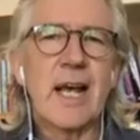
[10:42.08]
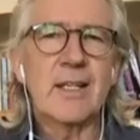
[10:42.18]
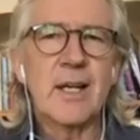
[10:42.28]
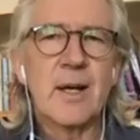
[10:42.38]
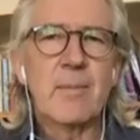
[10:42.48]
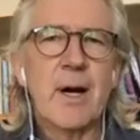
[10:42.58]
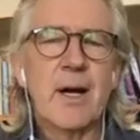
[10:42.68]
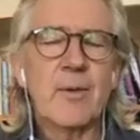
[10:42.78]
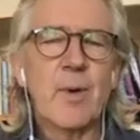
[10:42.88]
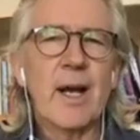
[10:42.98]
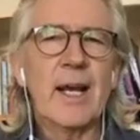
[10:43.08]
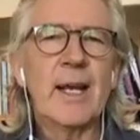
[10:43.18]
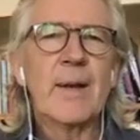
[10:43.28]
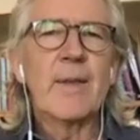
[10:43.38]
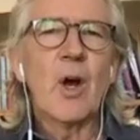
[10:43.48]
And by the
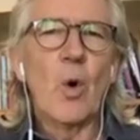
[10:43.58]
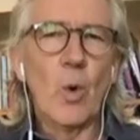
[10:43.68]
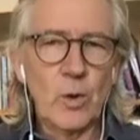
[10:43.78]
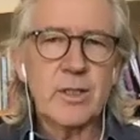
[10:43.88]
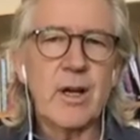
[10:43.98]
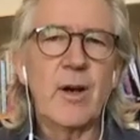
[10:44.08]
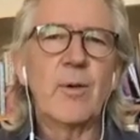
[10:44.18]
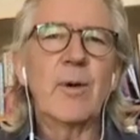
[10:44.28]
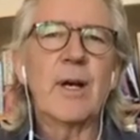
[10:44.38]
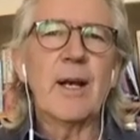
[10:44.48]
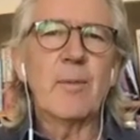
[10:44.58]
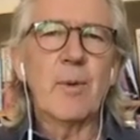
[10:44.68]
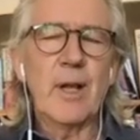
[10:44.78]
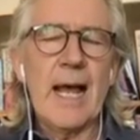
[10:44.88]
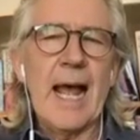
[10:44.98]
way, also, it
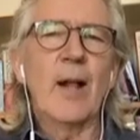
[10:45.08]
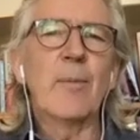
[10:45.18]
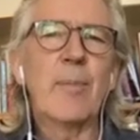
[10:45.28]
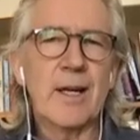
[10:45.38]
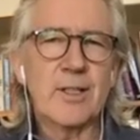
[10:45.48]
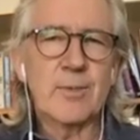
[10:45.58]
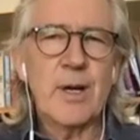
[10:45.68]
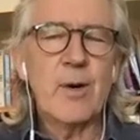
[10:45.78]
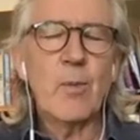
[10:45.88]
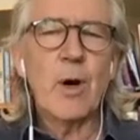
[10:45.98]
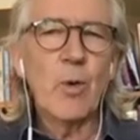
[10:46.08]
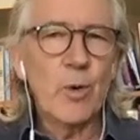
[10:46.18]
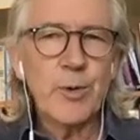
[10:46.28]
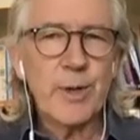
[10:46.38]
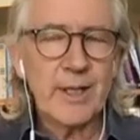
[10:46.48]
will help us. We're
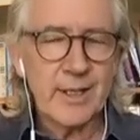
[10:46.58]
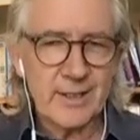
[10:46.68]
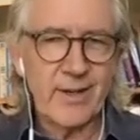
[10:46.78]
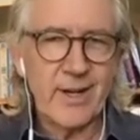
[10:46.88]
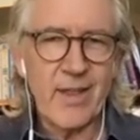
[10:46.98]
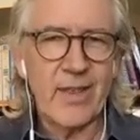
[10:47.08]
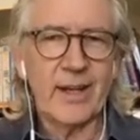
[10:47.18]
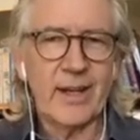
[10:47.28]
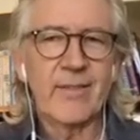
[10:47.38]
all doing this for nothing.